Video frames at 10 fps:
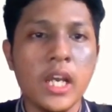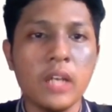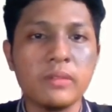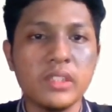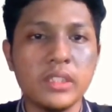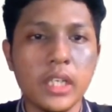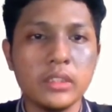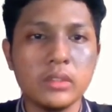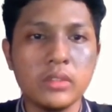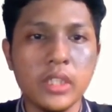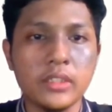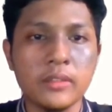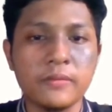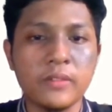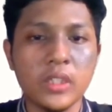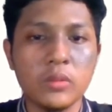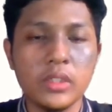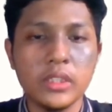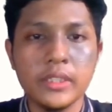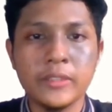After that, you get the
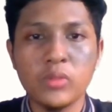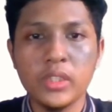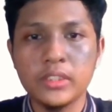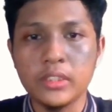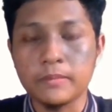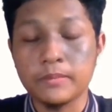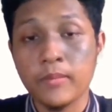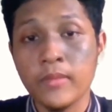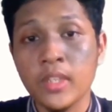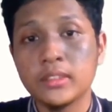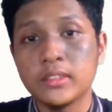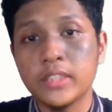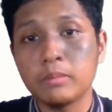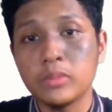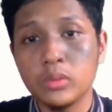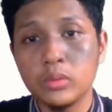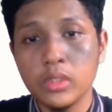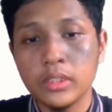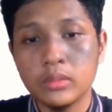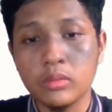following equation. Step
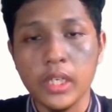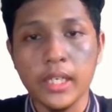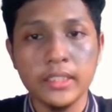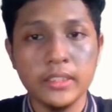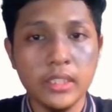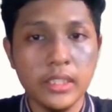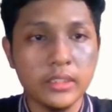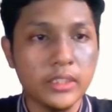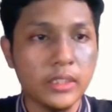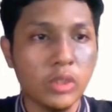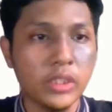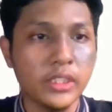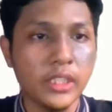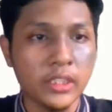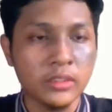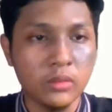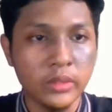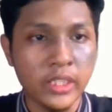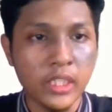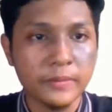2 is to isolate dy dx
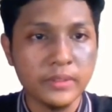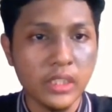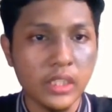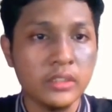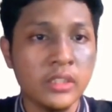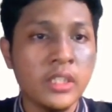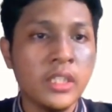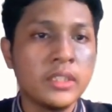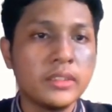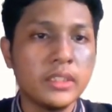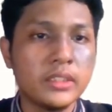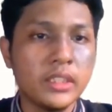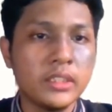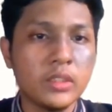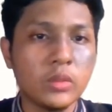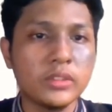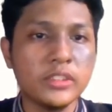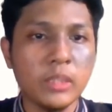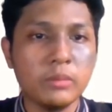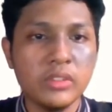to the left side. This is to
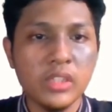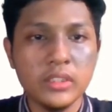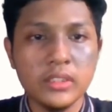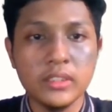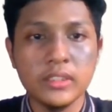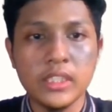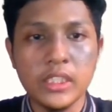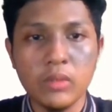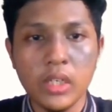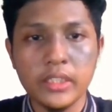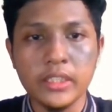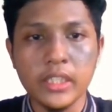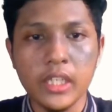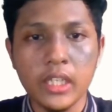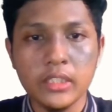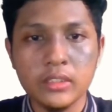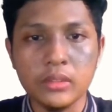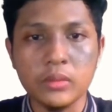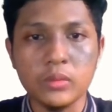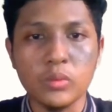separate the dy
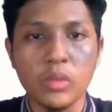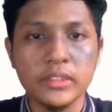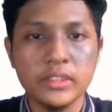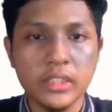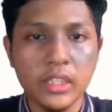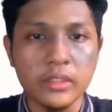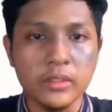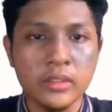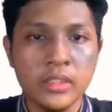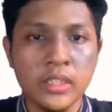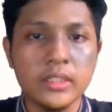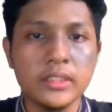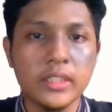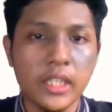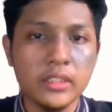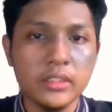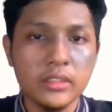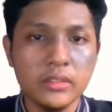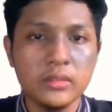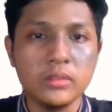dx to one side.
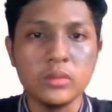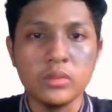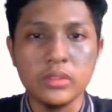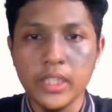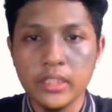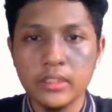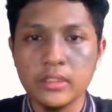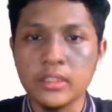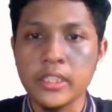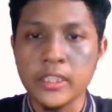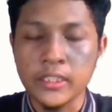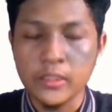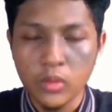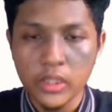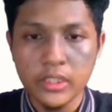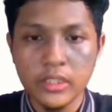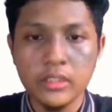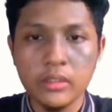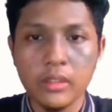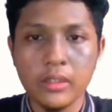Then you get the
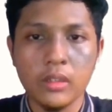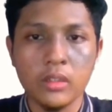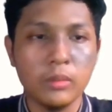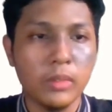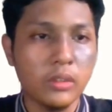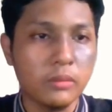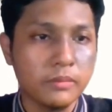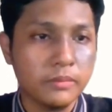equation on the bottom.